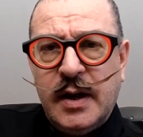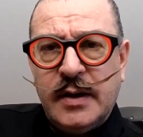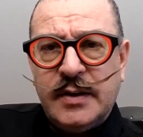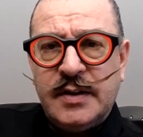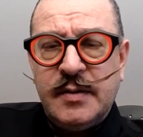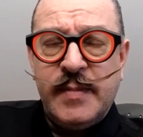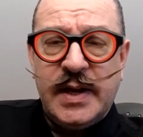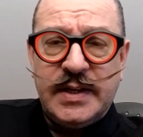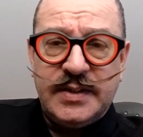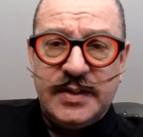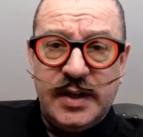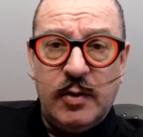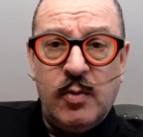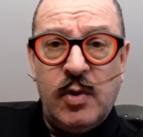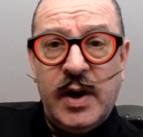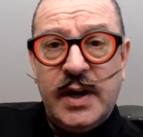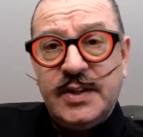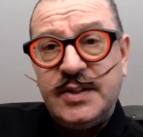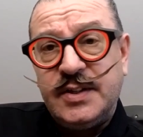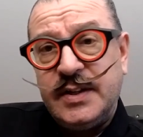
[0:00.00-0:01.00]
domestic
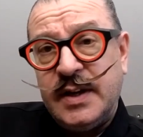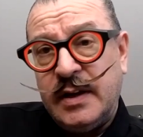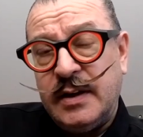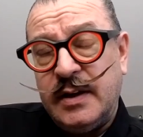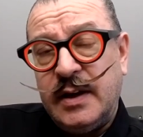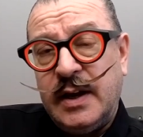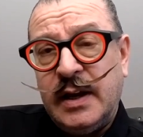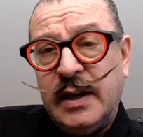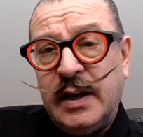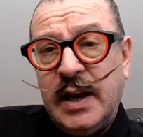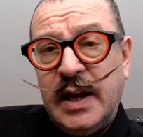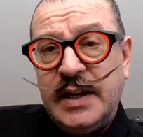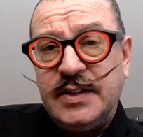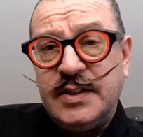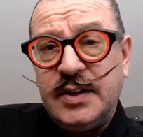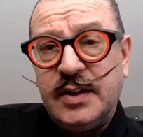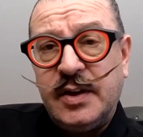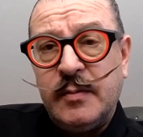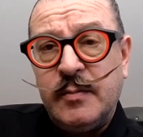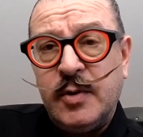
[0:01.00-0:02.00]
waste and
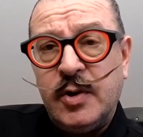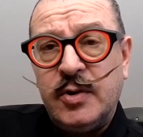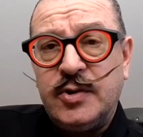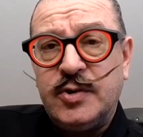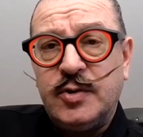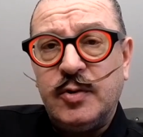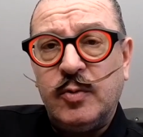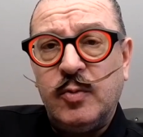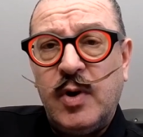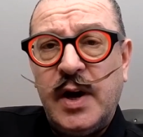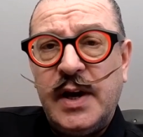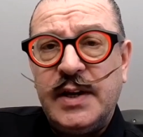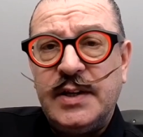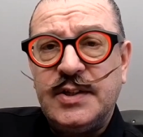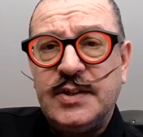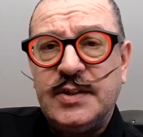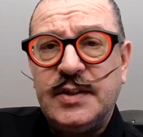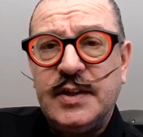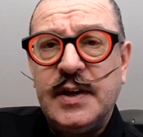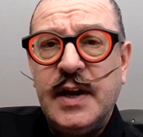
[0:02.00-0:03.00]
later commercial
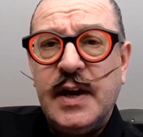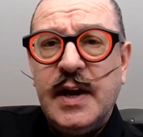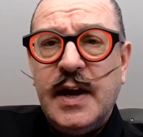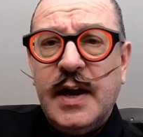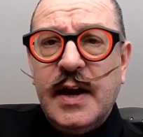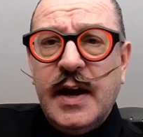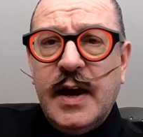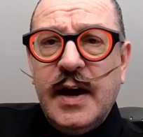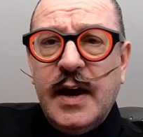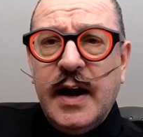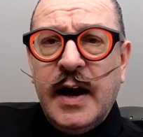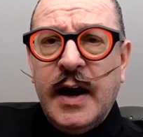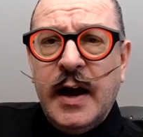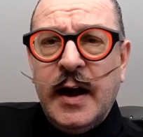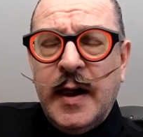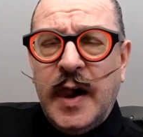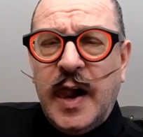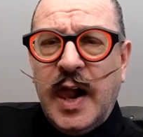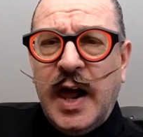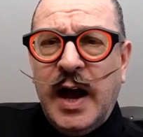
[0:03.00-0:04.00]
waste.
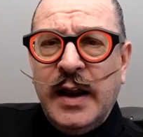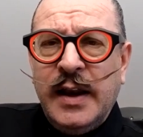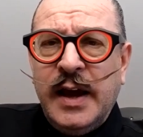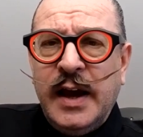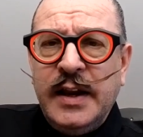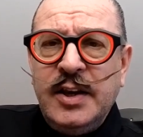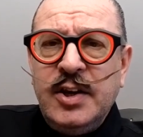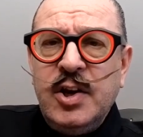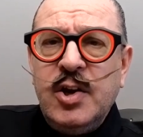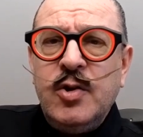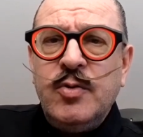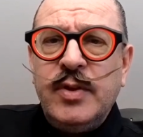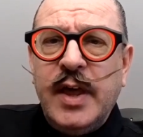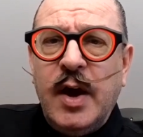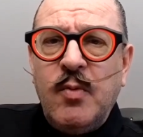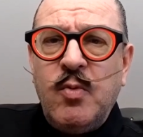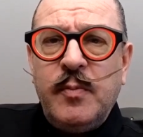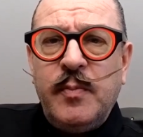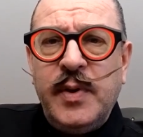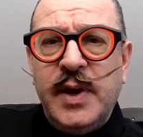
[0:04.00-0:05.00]
And I knew
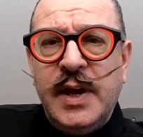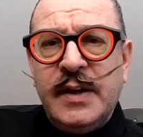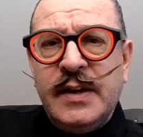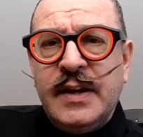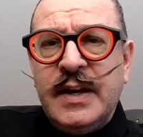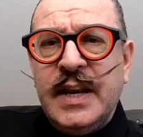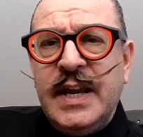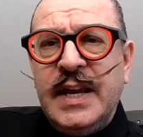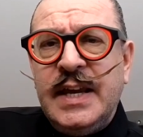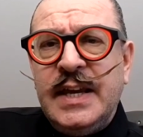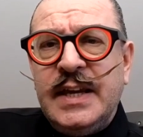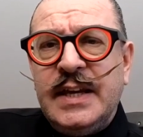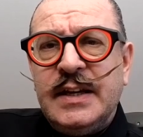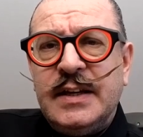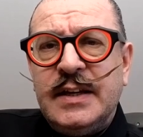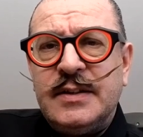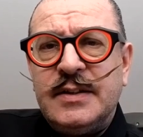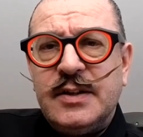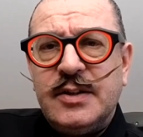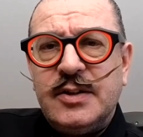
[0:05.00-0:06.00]
there would be a
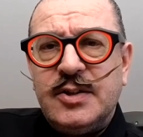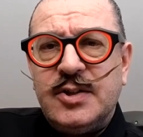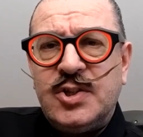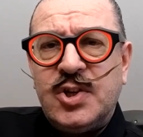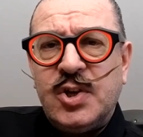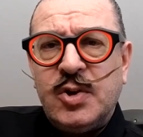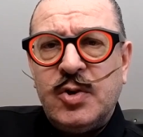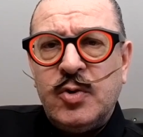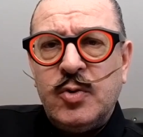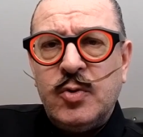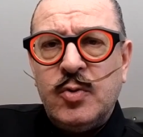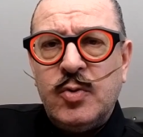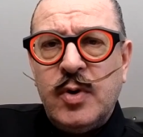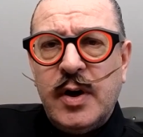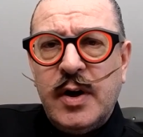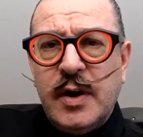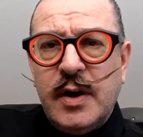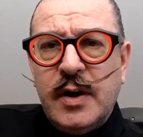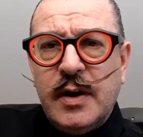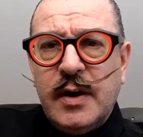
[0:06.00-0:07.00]
need to
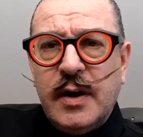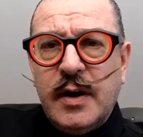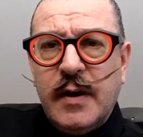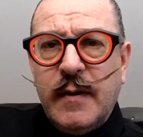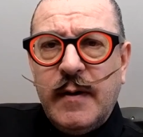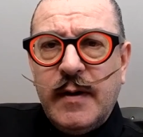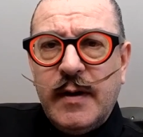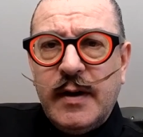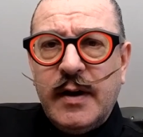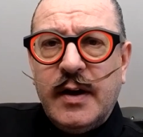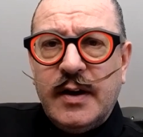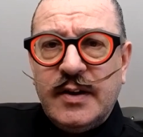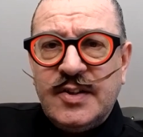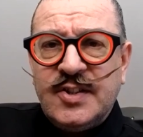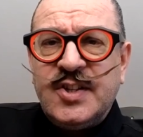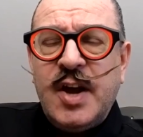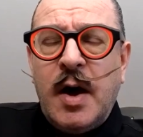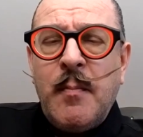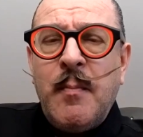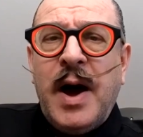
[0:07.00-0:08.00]

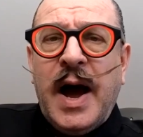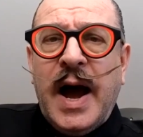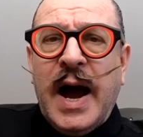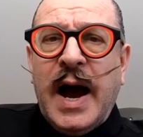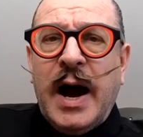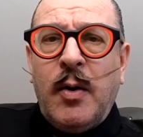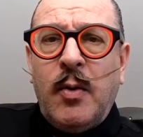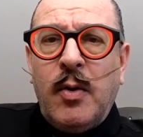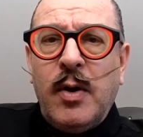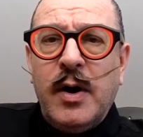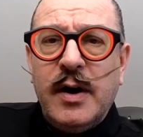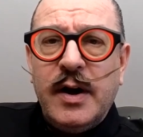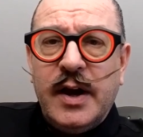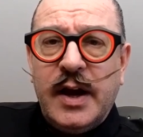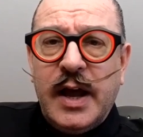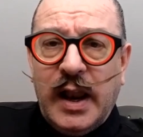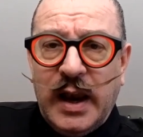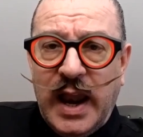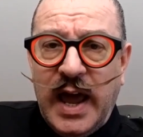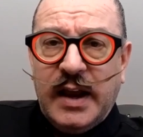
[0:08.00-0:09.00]
somehow
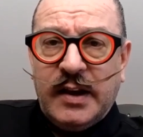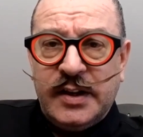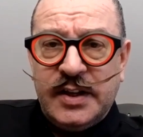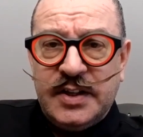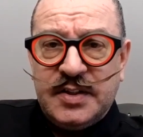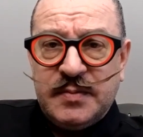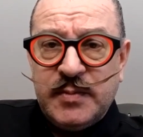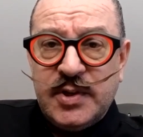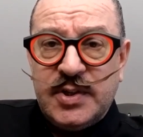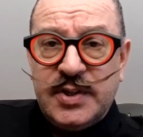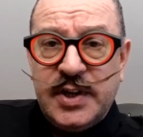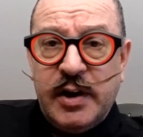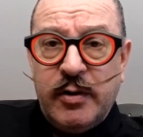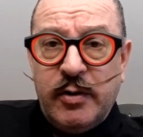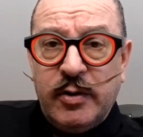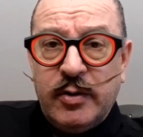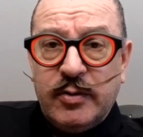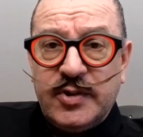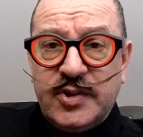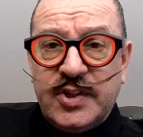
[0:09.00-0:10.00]
collect this
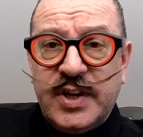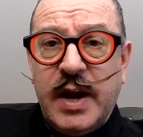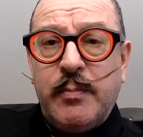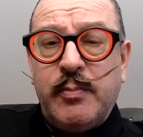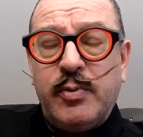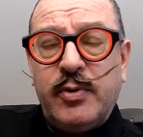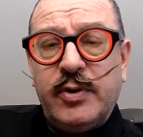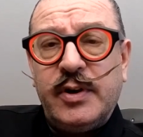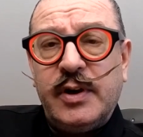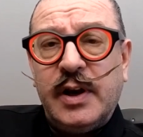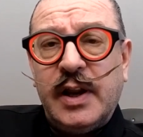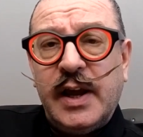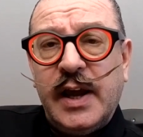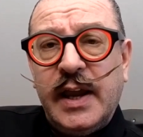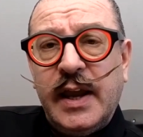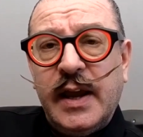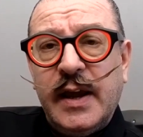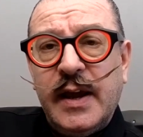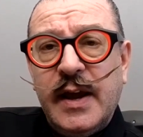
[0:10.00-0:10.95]
material separately